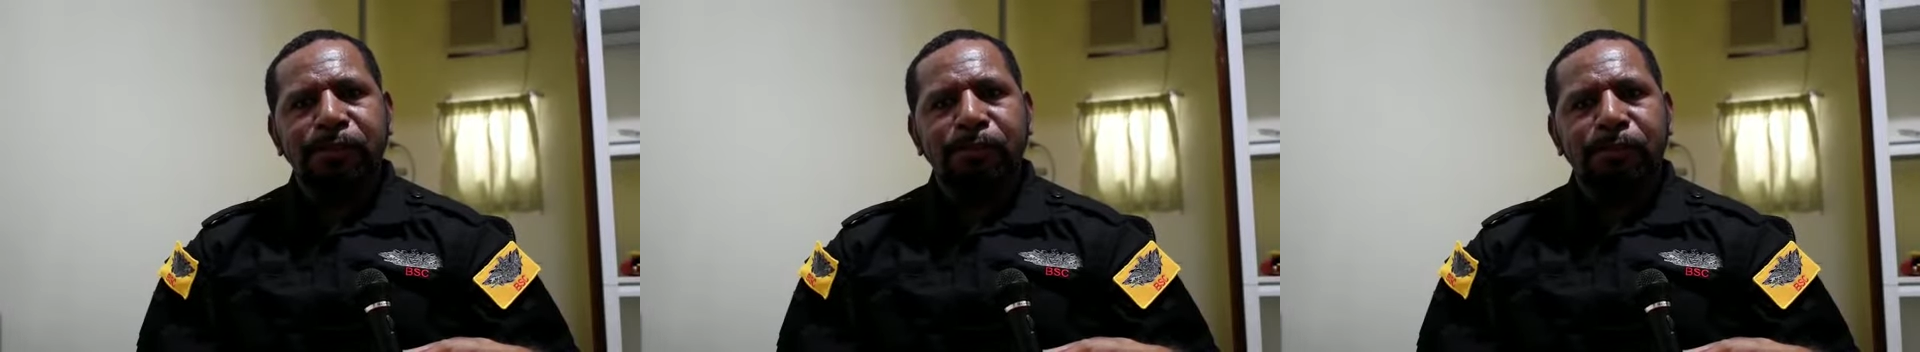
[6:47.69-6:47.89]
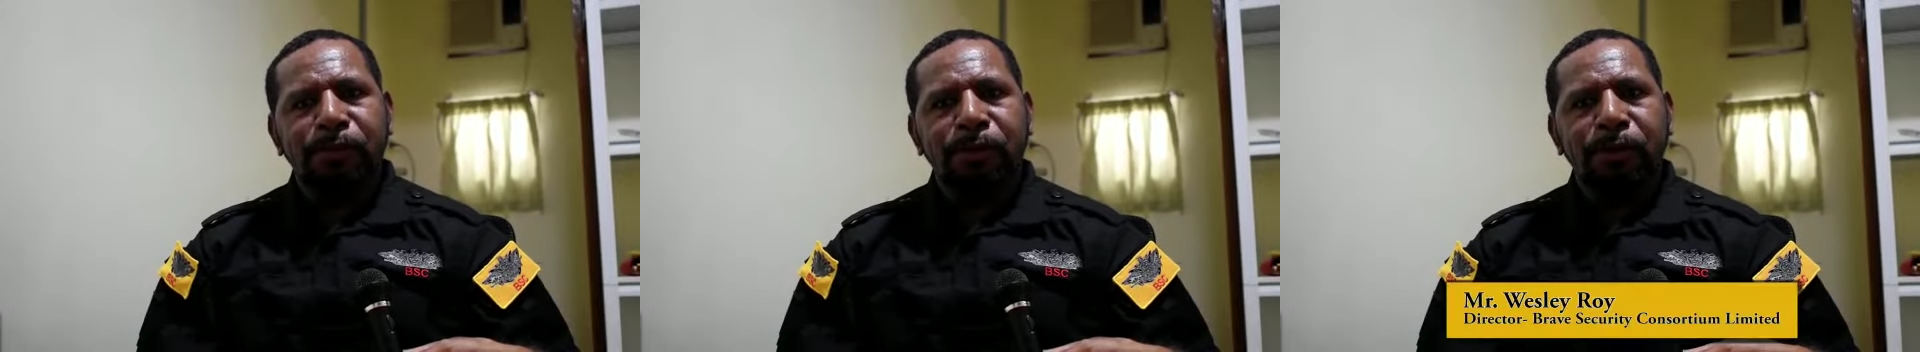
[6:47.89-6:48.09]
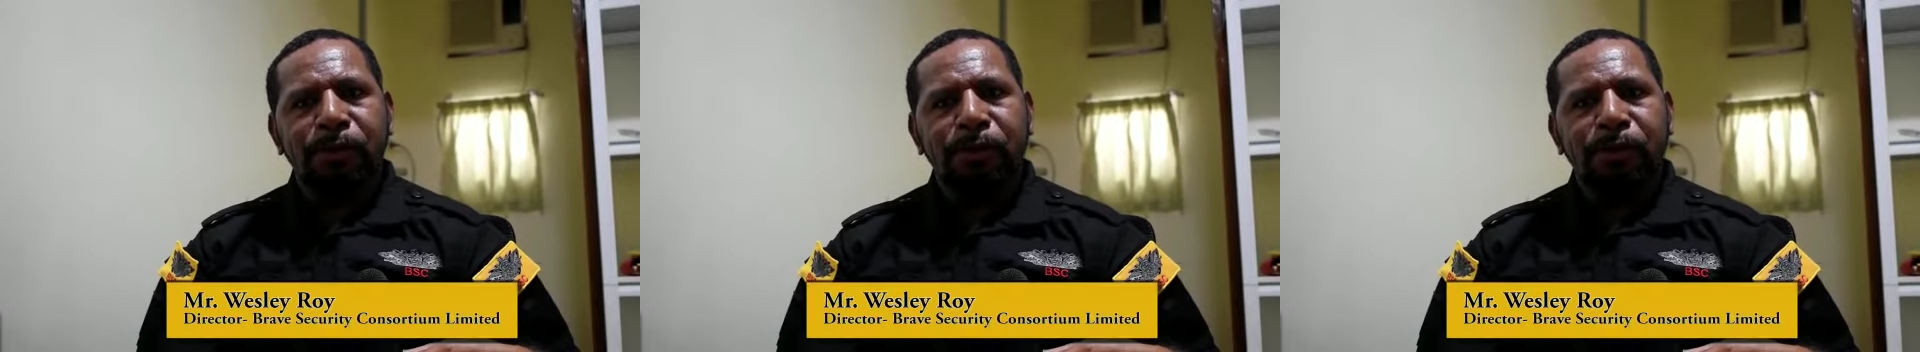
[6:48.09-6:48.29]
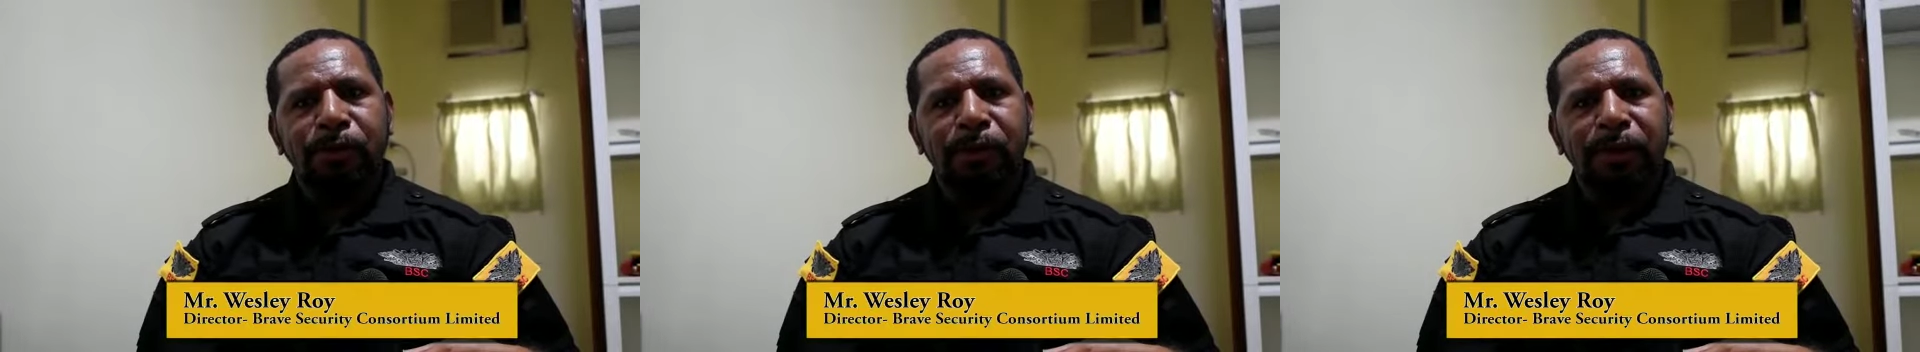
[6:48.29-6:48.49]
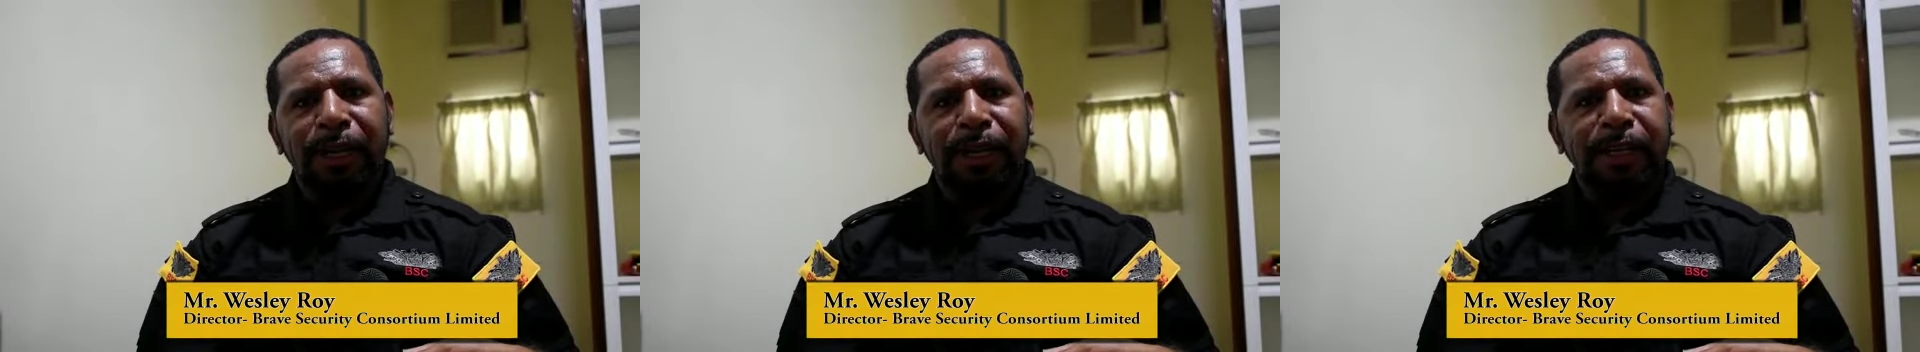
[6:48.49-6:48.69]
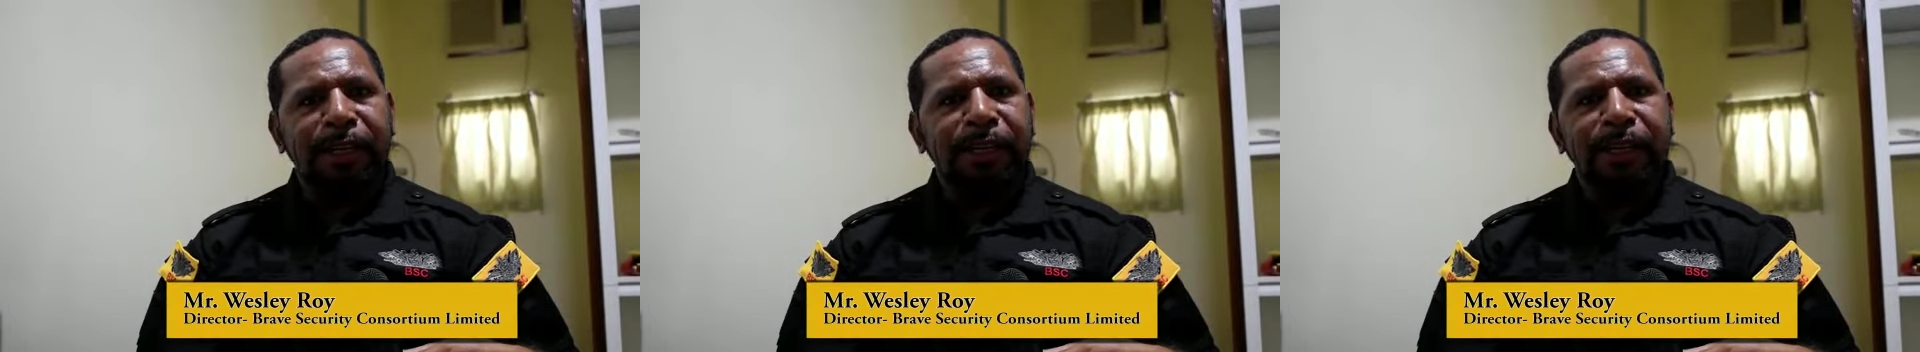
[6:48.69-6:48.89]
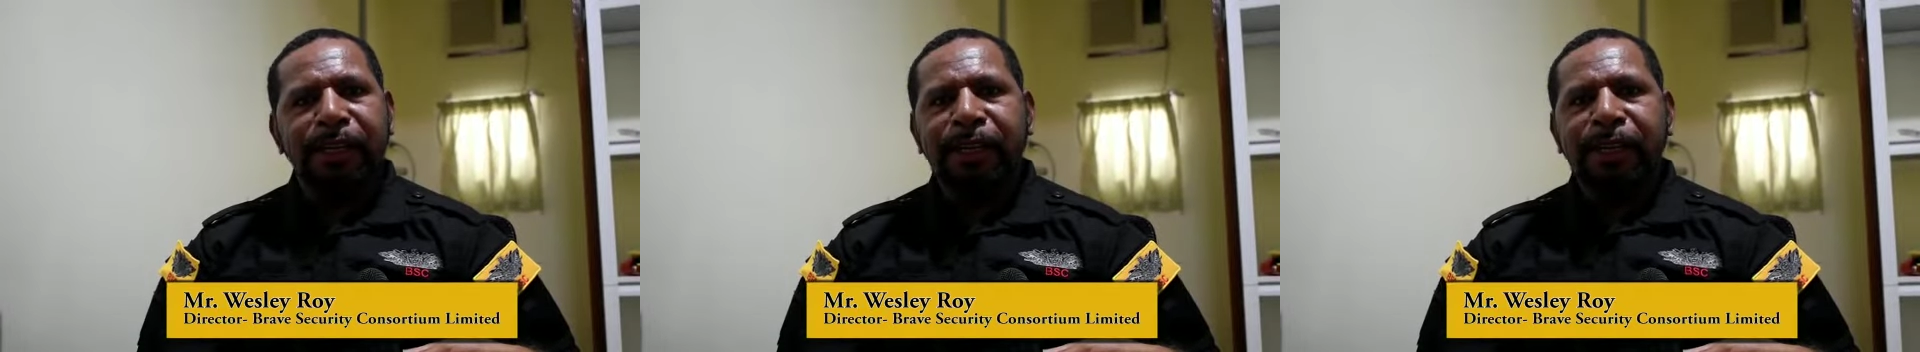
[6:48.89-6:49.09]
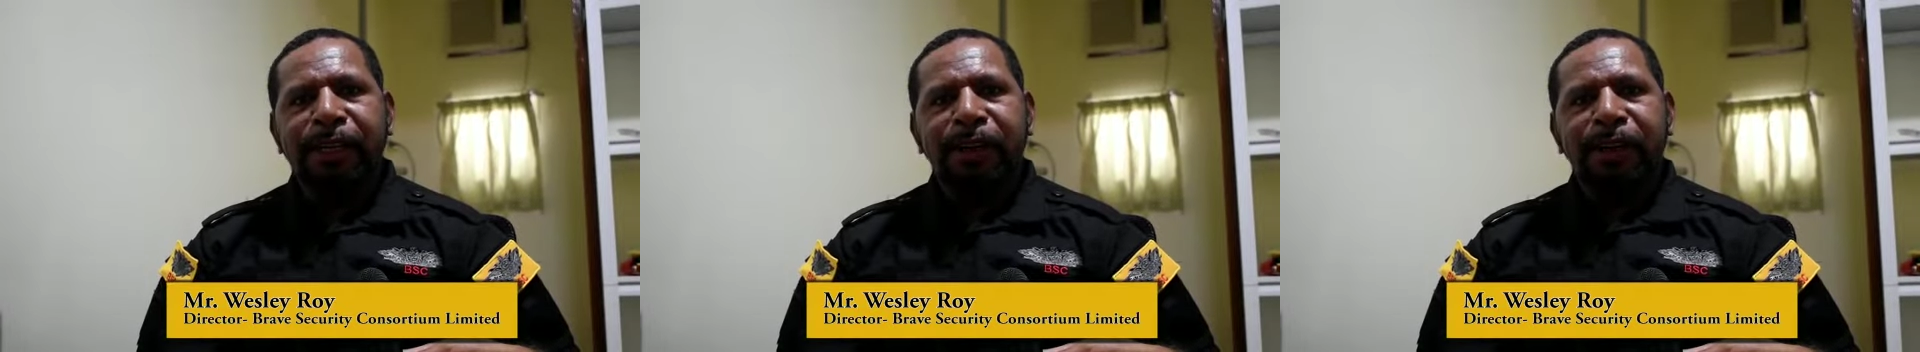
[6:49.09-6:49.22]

more likely,